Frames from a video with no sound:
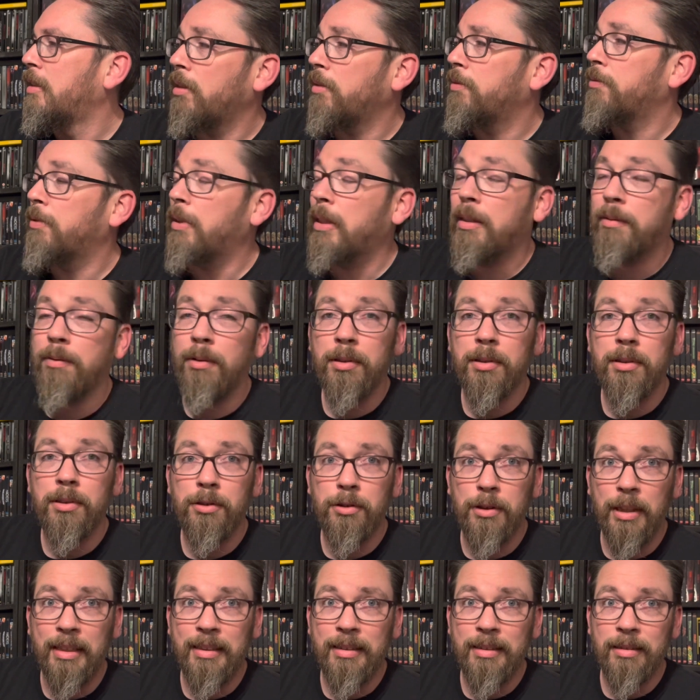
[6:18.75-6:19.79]
Freddy vs.
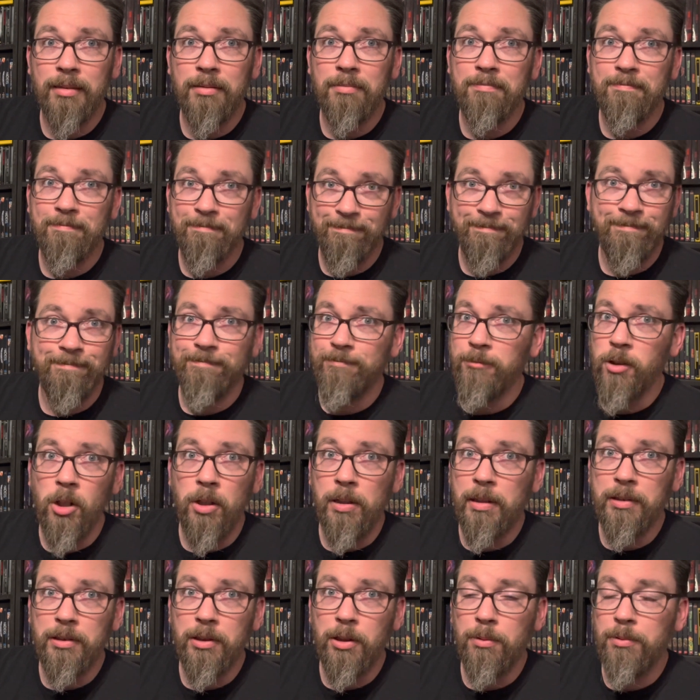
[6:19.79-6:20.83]
Jason
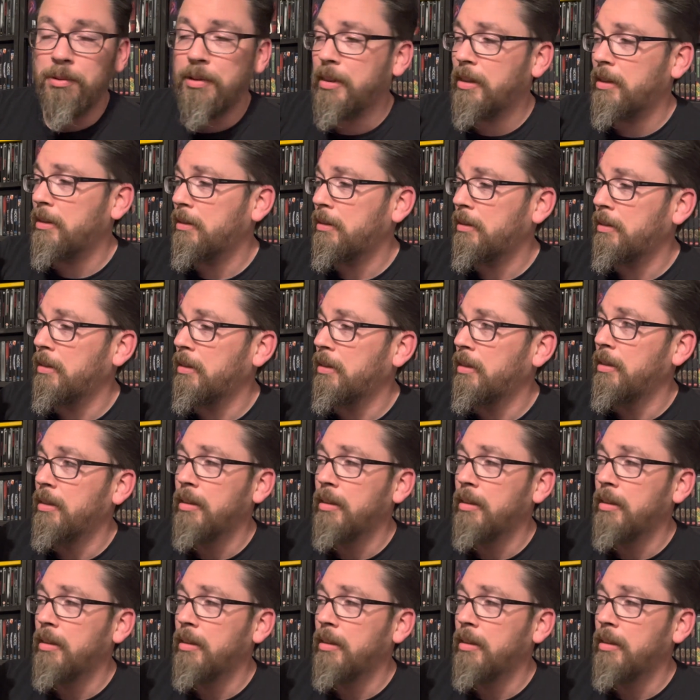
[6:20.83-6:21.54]
on its own disc.